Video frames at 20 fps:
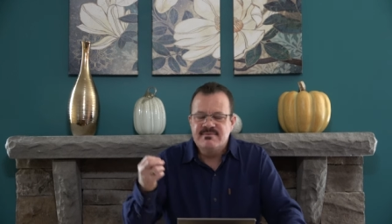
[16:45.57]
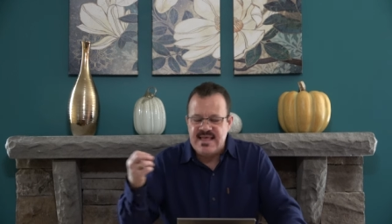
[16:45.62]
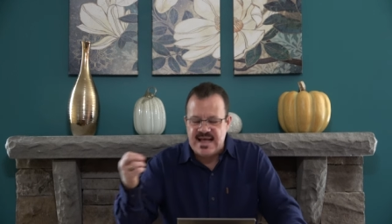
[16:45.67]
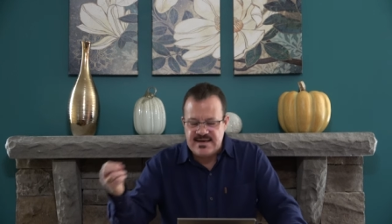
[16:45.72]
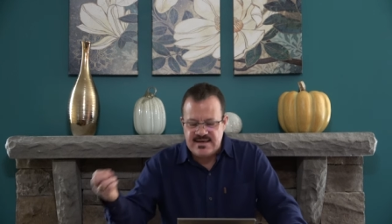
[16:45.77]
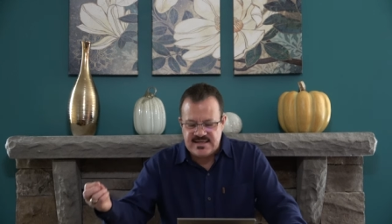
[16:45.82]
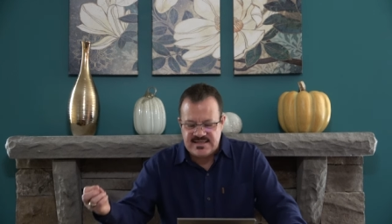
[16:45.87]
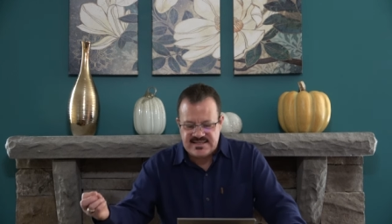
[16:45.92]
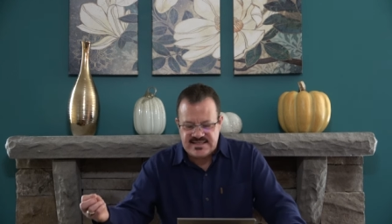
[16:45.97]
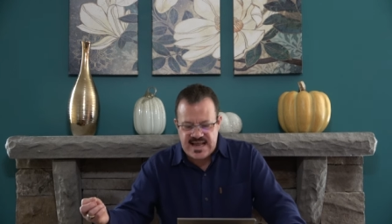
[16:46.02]

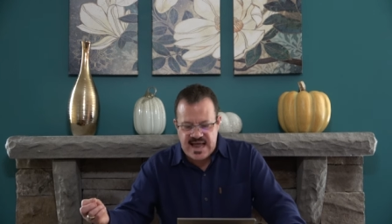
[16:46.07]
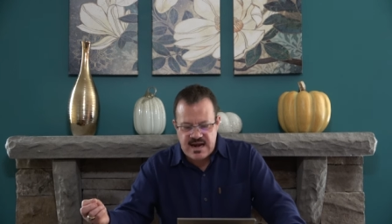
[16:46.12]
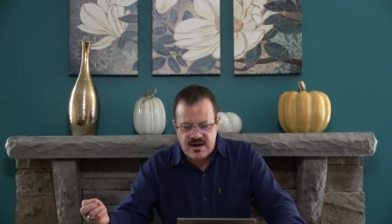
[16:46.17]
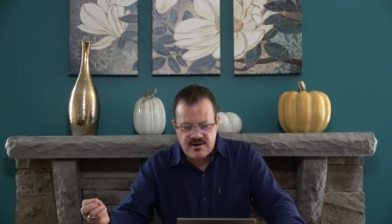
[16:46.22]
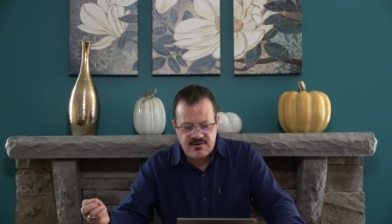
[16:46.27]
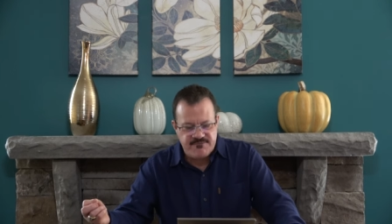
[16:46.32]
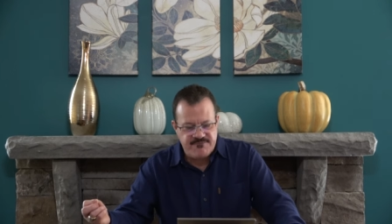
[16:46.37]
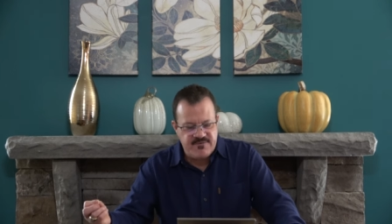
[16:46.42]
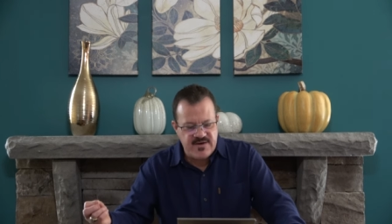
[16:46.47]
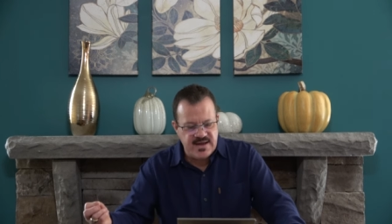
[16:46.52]
than the
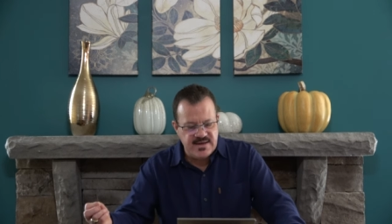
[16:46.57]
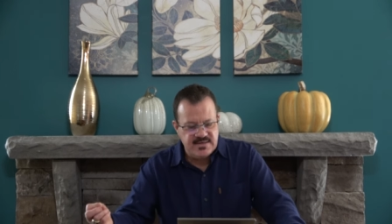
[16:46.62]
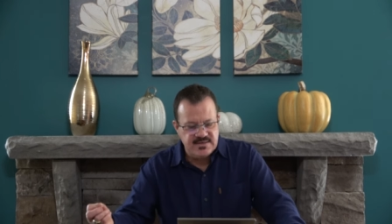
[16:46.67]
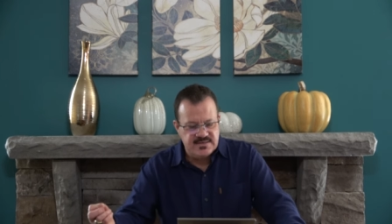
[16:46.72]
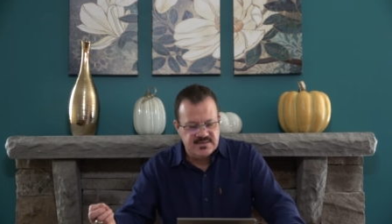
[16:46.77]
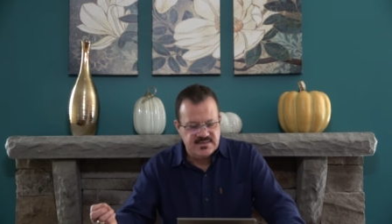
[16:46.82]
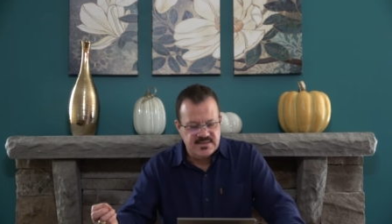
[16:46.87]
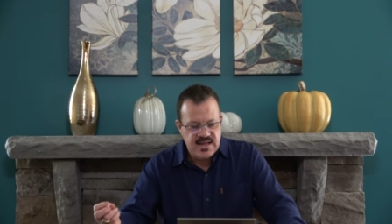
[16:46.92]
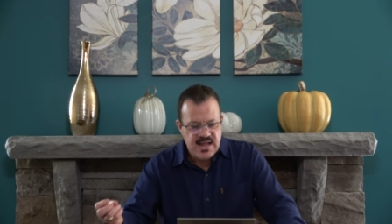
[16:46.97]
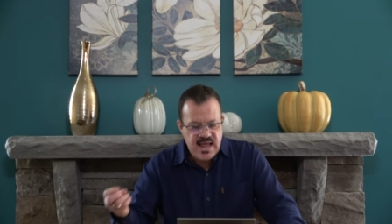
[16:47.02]

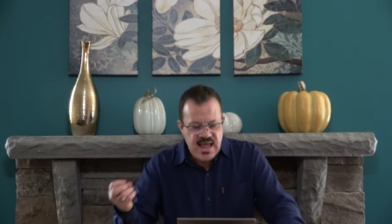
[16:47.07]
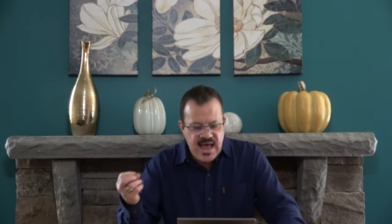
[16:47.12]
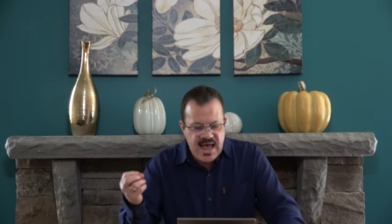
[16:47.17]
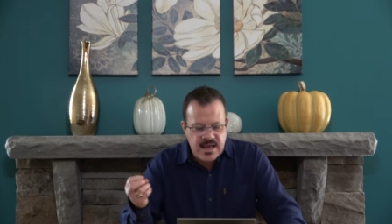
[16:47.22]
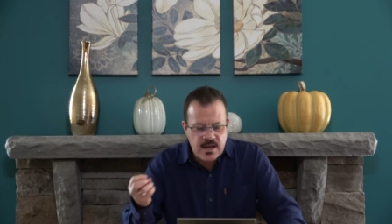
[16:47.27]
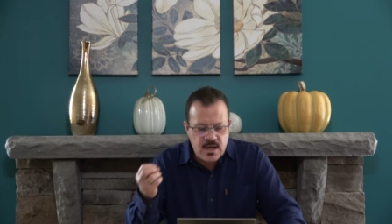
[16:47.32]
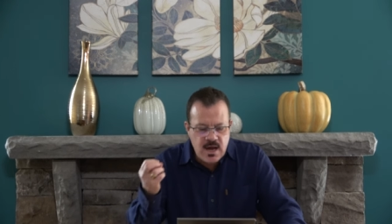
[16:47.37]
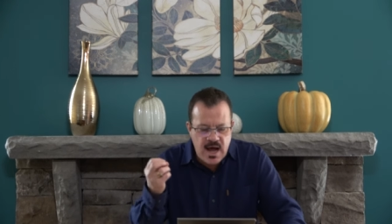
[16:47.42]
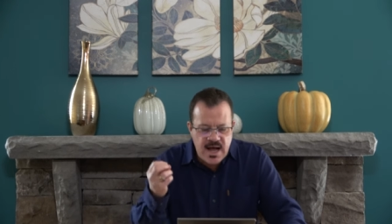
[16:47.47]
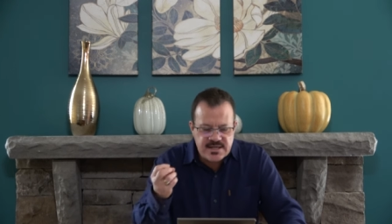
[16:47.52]
sacrifice.
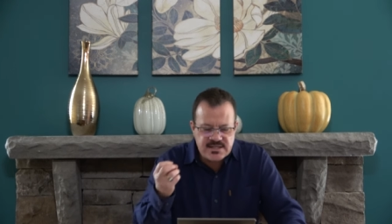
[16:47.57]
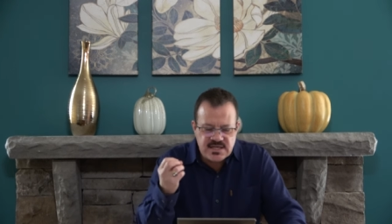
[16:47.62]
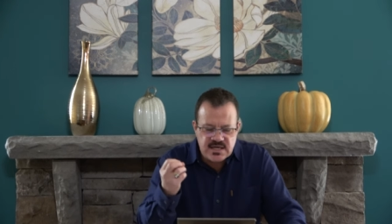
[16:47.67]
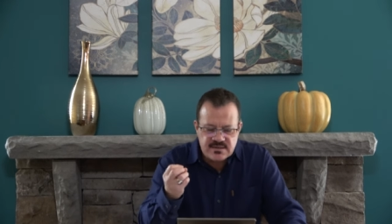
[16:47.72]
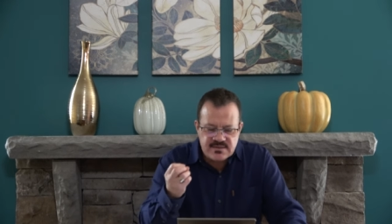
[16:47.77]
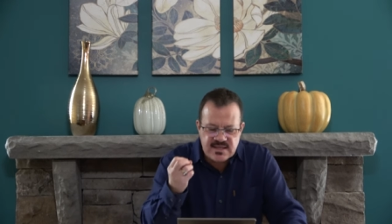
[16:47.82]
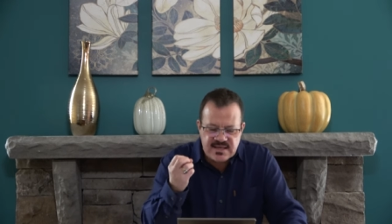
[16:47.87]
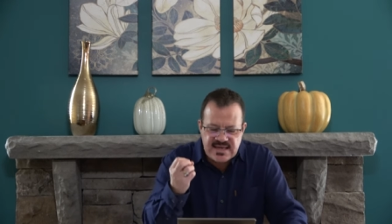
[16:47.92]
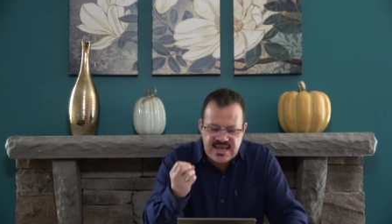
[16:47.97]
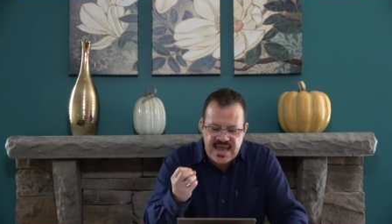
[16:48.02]
And God
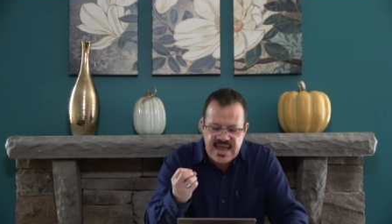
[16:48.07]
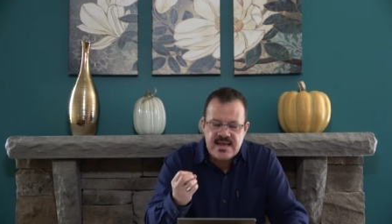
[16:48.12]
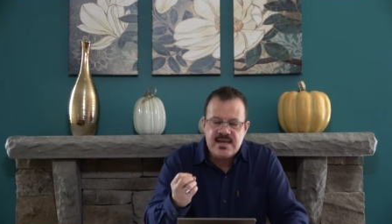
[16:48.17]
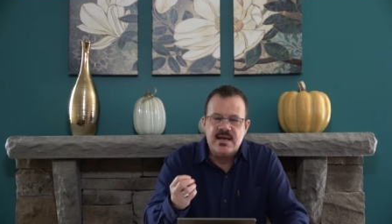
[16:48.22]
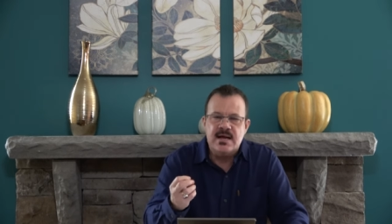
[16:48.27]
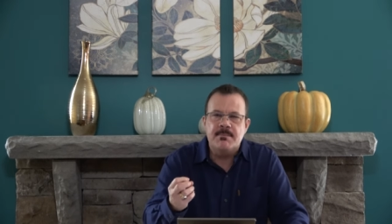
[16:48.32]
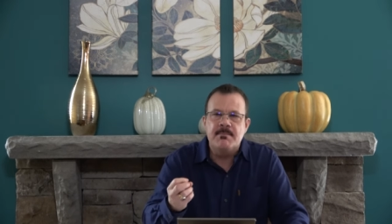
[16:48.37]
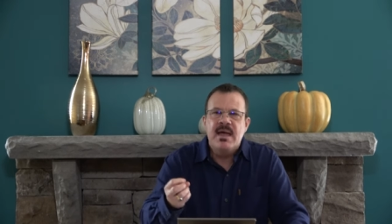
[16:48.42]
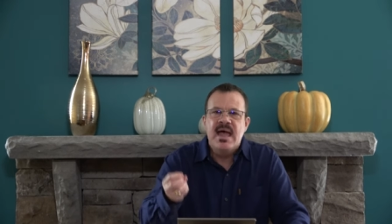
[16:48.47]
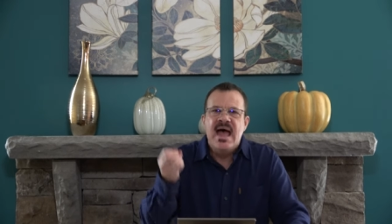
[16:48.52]
took the
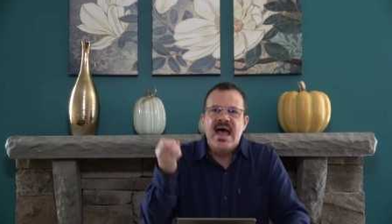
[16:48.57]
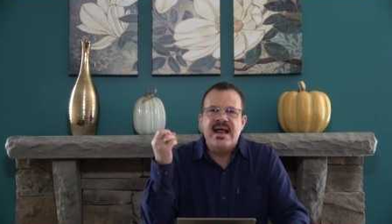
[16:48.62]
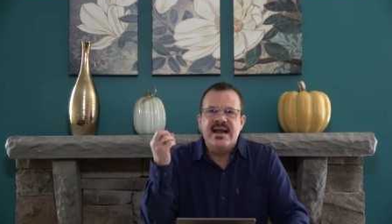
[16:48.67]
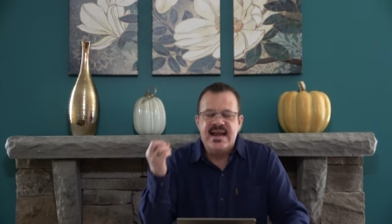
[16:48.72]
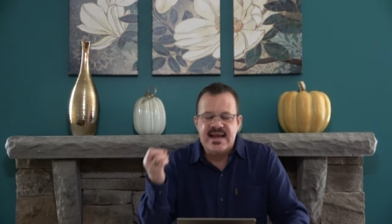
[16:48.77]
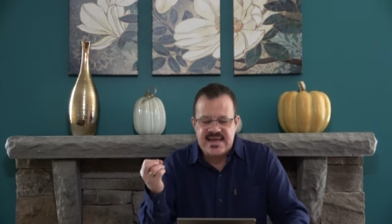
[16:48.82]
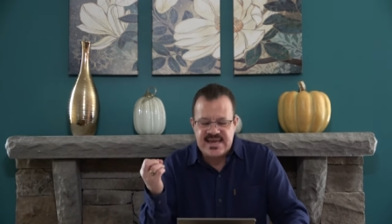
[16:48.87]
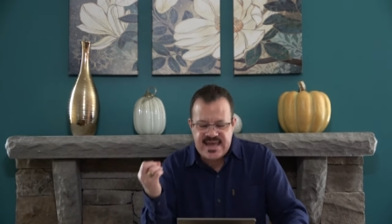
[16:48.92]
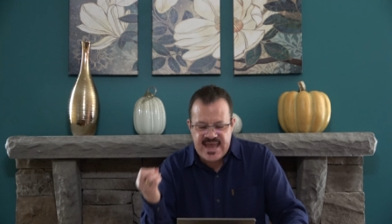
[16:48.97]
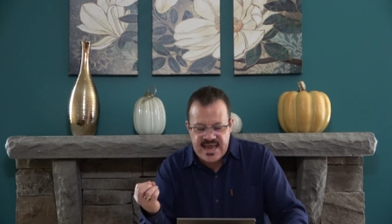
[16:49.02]
kingdom and
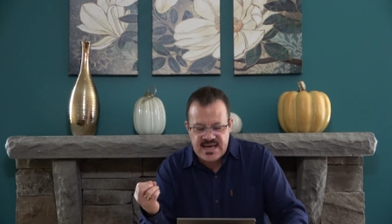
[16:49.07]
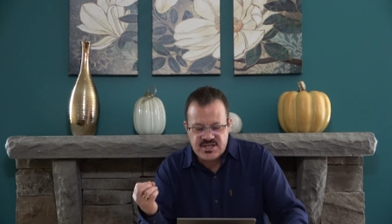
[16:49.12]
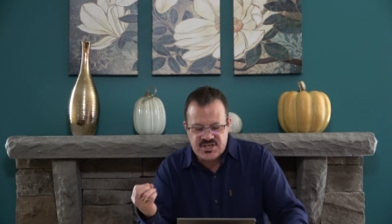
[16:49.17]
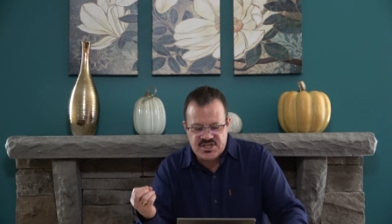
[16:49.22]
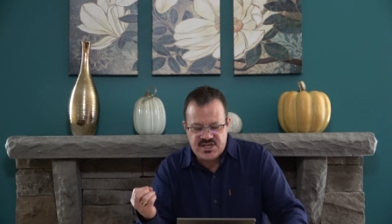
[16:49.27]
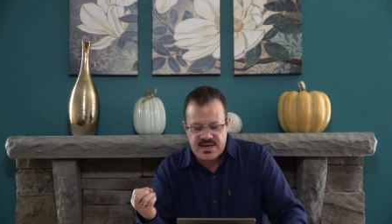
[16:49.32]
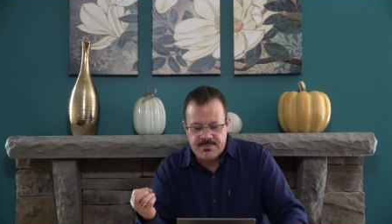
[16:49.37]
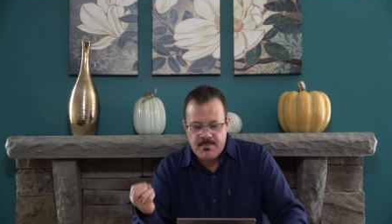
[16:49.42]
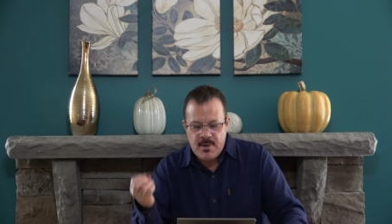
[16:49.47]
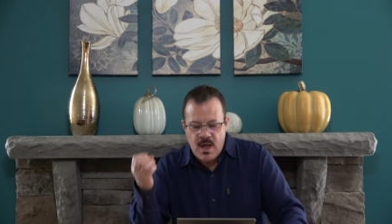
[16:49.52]
the
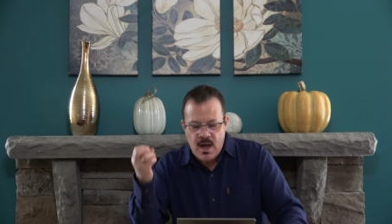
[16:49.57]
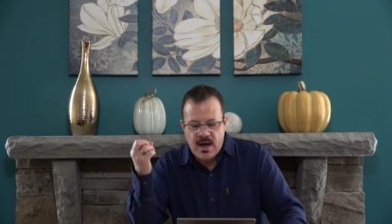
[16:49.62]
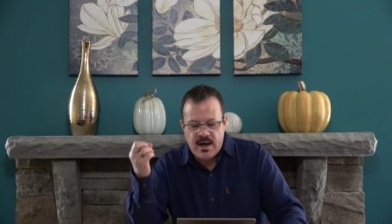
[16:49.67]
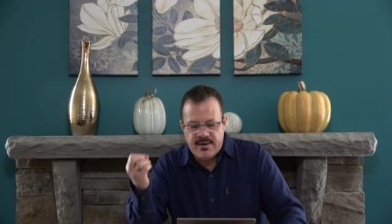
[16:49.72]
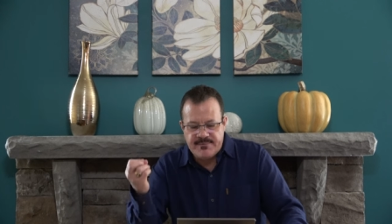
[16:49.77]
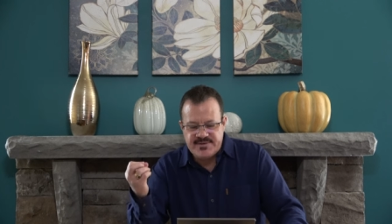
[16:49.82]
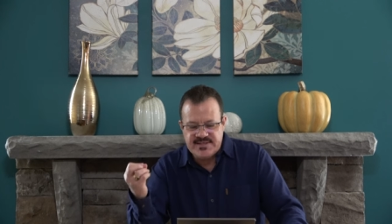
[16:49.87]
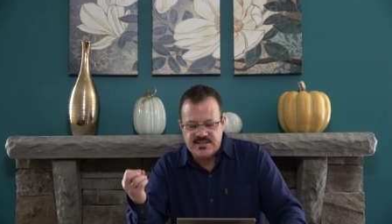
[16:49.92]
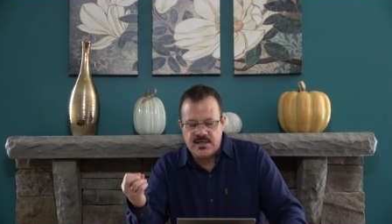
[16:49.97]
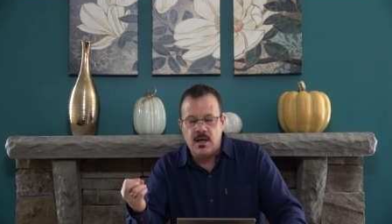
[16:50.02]
kingship
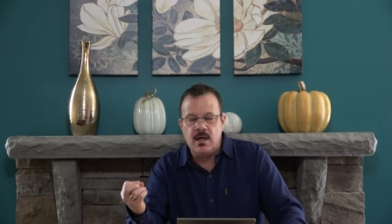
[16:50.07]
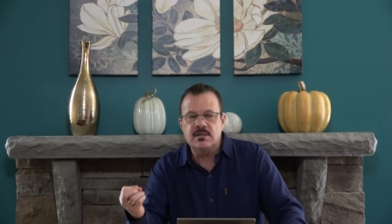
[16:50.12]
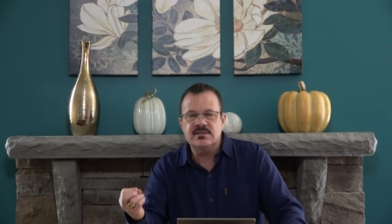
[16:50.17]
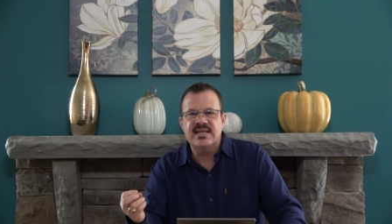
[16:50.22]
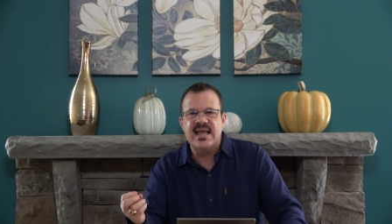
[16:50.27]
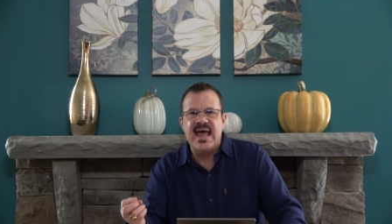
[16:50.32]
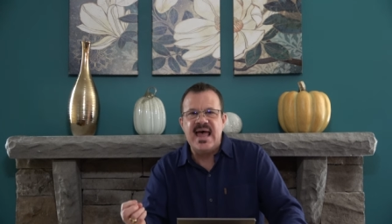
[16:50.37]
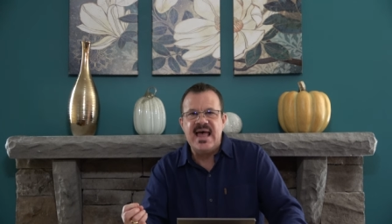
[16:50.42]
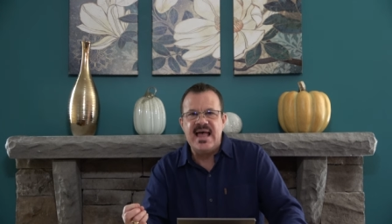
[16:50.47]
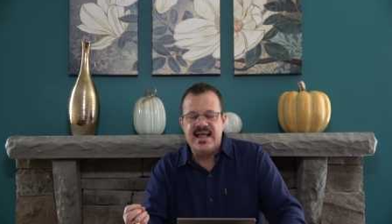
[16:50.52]
out of
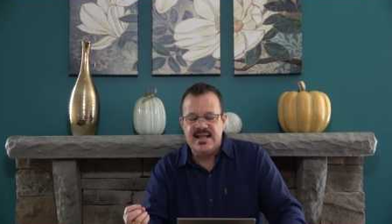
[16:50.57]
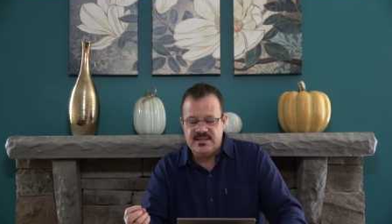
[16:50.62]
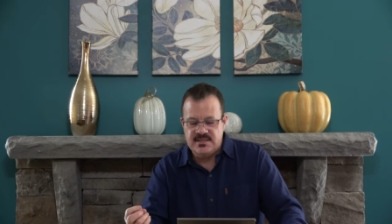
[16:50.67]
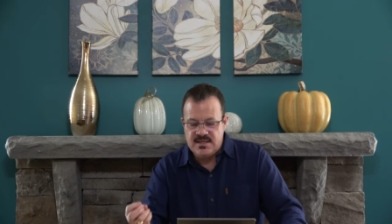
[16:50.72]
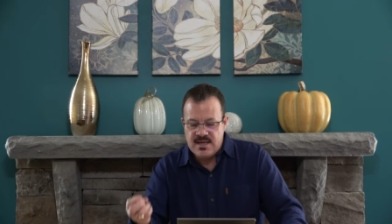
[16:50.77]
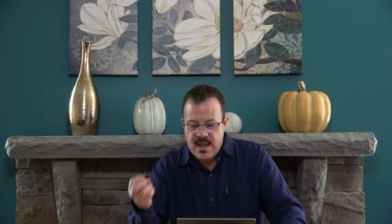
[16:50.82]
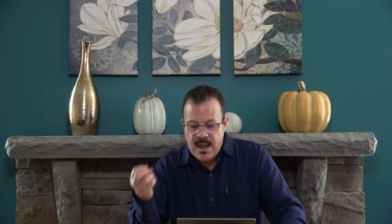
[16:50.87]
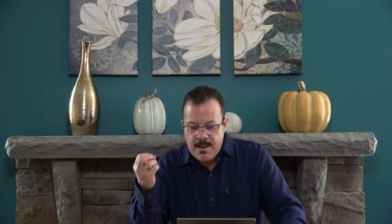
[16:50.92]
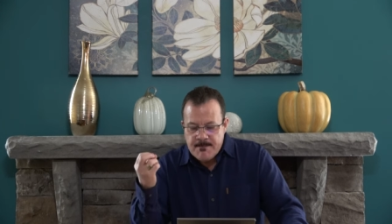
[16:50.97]
Saul's hand